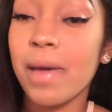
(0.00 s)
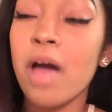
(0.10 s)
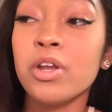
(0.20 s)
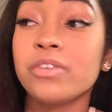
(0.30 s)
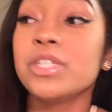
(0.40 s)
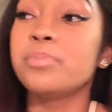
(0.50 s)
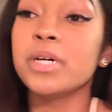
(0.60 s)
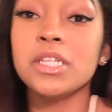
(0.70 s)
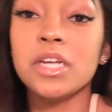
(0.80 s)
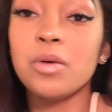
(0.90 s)
I don't know if she
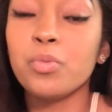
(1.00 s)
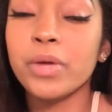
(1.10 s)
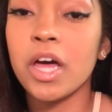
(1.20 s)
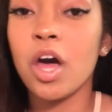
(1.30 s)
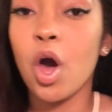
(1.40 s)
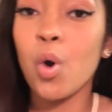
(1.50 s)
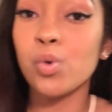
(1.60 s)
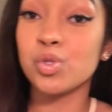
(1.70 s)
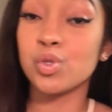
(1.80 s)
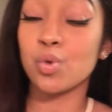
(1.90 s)
pulling up with her
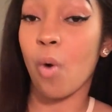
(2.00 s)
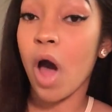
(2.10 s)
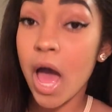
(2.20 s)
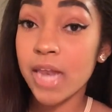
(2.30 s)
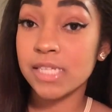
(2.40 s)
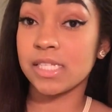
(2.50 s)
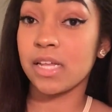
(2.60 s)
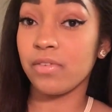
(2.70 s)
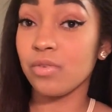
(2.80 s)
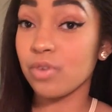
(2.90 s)
whole squad and
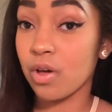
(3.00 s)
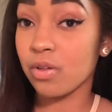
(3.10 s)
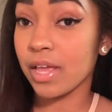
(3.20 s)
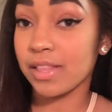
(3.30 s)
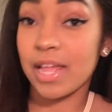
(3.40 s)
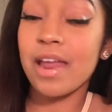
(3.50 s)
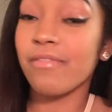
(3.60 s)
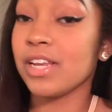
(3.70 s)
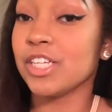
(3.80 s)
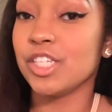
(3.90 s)
stuff, you know, like they
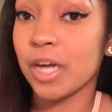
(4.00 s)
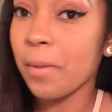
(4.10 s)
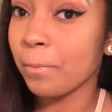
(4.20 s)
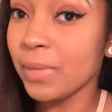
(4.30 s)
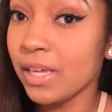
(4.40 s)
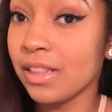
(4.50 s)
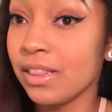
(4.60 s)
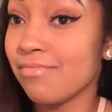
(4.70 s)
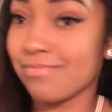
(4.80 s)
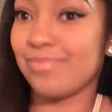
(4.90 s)
not gonna jump me.
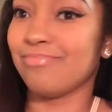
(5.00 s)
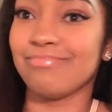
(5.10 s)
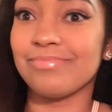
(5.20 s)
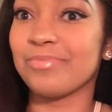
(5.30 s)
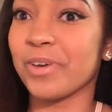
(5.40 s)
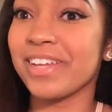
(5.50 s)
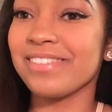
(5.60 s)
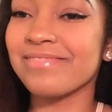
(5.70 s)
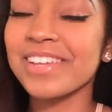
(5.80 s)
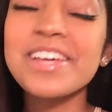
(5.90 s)
What?
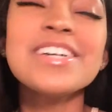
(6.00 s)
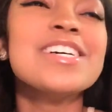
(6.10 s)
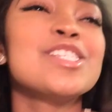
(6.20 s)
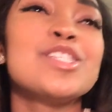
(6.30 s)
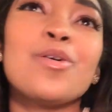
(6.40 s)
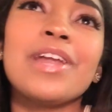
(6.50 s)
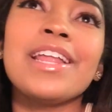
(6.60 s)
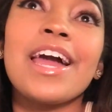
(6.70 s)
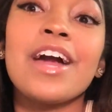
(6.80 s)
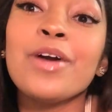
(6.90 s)
So they
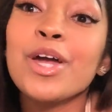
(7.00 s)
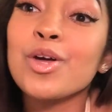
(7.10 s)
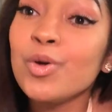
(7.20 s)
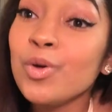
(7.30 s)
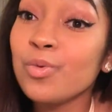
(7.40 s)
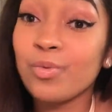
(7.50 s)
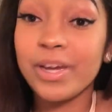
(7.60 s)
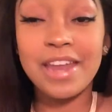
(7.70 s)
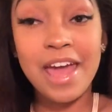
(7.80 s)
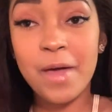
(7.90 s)
like, all right, cool,
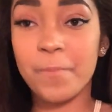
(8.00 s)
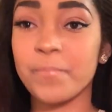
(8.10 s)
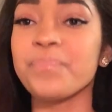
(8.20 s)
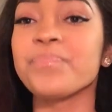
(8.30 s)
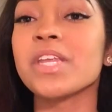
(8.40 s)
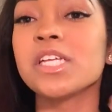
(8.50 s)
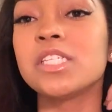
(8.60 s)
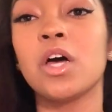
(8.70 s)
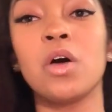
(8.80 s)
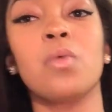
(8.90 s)
we down.
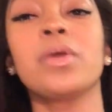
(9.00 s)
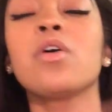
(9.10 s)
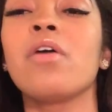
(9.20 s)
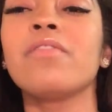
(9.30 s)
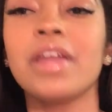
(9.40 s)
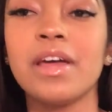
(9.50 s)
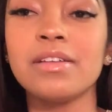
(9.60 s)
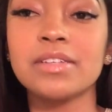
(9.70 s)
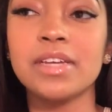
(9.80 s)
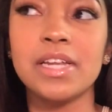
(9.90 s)
So we go over there,
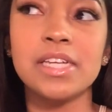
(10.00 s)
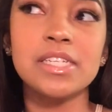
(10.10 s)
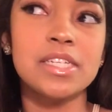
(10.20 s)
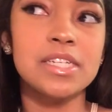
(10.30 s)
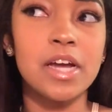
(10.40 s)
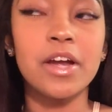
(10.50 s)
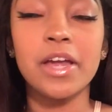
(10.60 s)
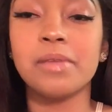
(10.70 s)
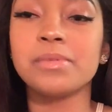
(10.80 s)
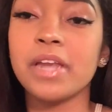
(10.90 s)
and it's just her
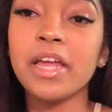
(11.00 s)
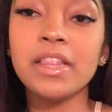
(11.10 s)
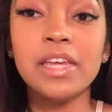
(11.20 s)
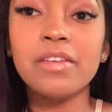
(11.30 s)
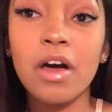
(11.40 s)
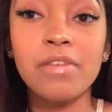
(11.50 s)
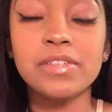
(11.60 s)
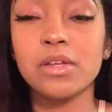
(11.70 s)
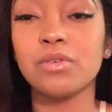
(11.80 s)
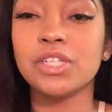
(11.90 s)
and him. So they leave off.
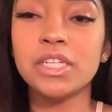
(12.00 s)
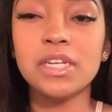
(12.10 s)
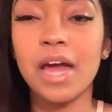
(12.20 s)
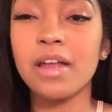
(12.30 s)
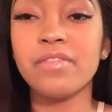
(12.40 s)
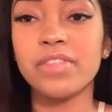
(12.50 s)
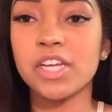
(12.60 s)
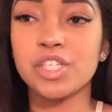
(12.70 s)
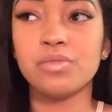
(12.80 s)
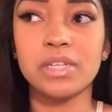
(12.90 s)
So I don't even
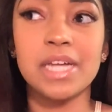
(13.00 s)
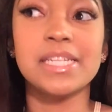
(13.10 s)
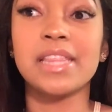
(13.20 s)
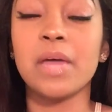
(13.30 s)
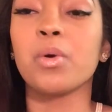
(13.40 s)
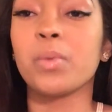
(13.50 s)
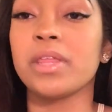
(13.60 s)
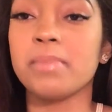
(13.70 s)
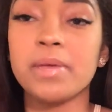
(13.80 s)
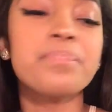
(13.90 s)
think she realized that they were
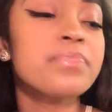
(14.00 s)
with me.